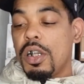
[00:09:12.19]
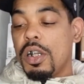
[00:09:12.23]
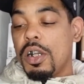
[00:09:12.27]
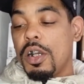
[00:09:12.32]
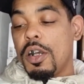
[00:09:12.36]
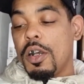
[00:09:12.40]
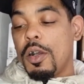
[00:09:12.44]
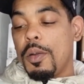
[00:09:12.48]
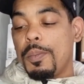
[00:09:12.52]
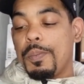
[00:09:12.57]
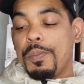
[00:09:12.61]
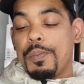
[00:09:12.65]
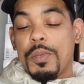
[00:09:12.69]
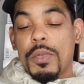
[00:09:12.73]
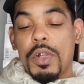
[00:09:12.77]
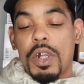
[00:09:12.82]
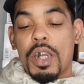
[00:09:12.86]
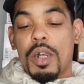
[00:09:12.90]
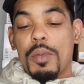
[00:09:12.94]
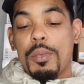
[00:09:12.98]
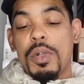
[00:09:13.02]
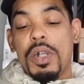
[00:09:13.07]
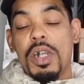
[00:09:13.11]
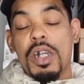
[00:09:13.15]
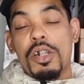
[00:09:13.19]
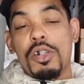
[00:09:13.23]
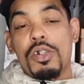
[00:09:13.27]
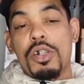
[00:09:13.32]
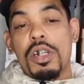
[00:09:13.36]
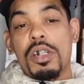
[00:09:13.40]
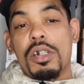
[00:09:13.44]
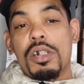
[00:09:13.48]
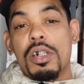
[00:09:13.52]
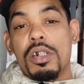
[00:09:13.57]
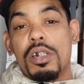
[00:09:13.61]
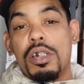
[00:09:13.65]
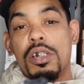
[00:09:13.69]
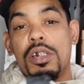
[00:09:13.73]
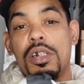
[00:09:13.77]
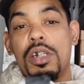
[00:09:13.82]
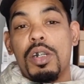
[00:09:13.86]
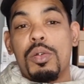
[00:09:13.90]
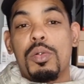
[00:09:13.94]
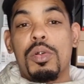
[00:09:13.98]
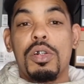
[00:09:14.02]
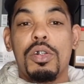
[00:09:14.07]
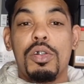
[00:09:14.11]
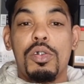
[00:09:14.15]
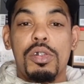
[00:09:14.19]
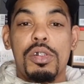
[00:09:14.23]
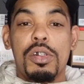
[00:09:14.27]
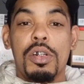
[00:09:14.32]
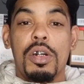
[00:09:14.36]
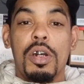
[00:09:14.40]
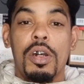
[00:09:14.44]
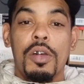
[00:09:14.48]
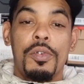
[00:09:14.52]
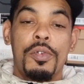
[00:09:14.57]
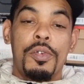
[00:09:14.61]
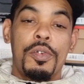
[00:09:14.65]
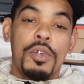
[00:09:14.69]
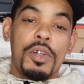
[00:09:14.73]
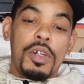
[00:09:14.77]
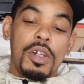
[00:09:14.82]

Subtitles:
Yeah, it'd be interesting to see what you lot have